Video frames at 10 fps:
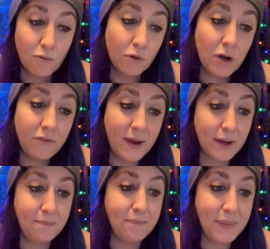Rudolph
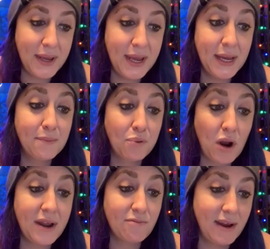had a big,
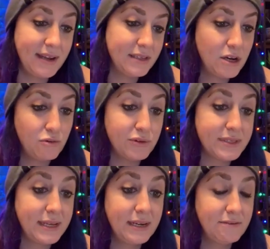bright red
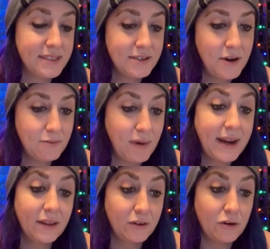nose, and it was not a
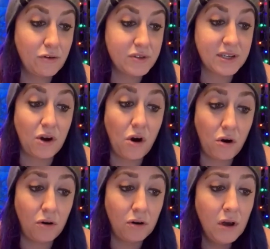regular nose at
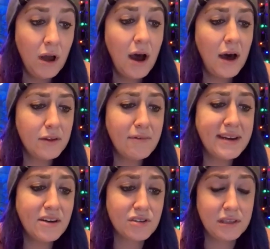all. Other
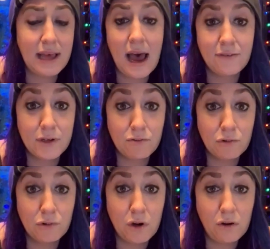reindeers laughed at
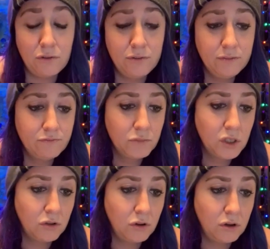Rudolph,
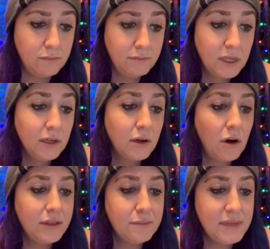
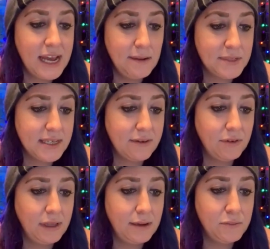called him names, and
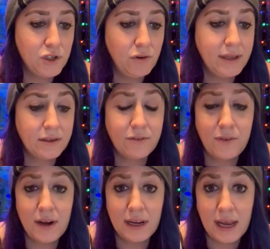never let him join their
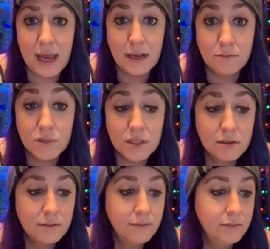fun and games.
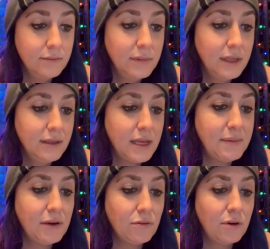
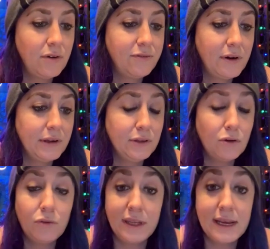That made Rudolph very
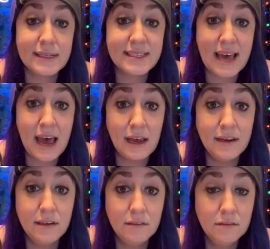lonely and sad.